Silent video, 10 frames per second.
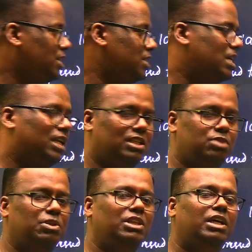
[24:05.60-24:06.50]
Had this
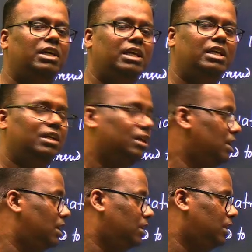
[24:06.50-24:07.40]
been 30,
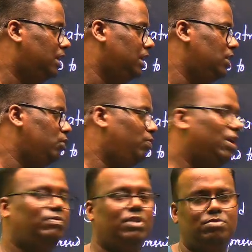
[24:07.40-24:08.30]
30 into
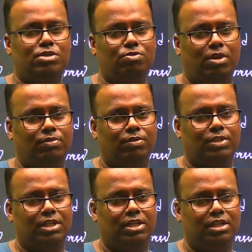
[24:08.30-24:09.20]
5 times is
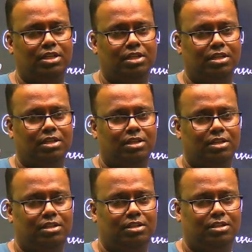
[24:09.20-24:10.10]
150.
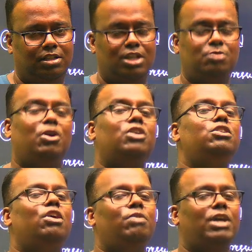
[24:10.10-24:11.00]
Just because you
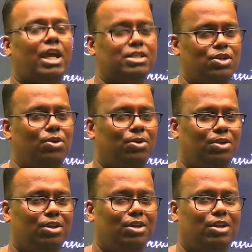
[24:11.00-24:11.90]
have a Casio,
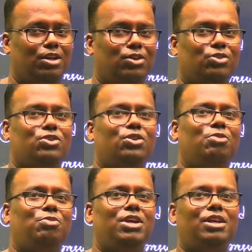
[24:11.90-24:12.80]
you should not
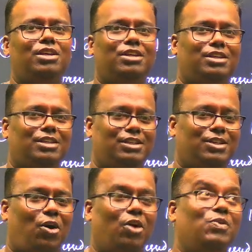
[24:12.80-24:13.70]
be
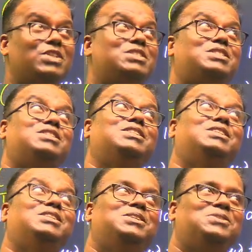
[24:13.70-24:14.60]
always
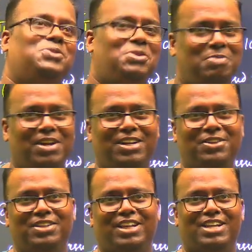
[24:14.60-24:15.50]
so dependent on
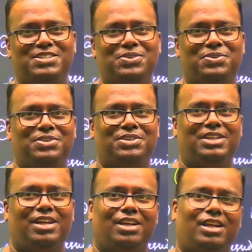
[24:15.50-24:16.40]
the Casio.
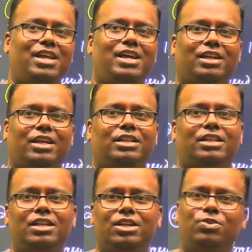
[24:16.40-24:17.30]
Clear? Kirtan,
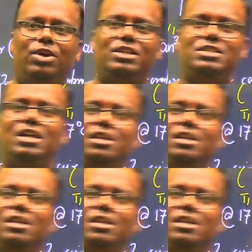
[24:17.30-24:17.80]
did you understand?